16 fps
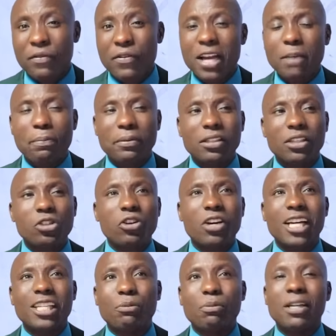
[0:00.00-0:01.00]
That
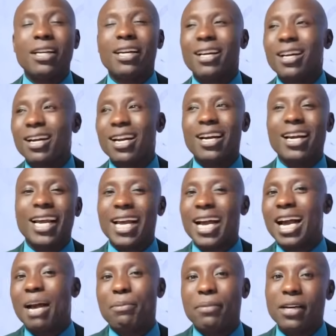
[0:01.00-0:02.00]
position has been rendered like
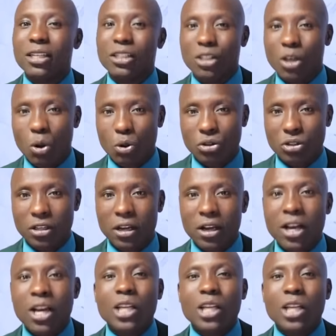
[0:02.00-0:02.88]
a cabinet slot.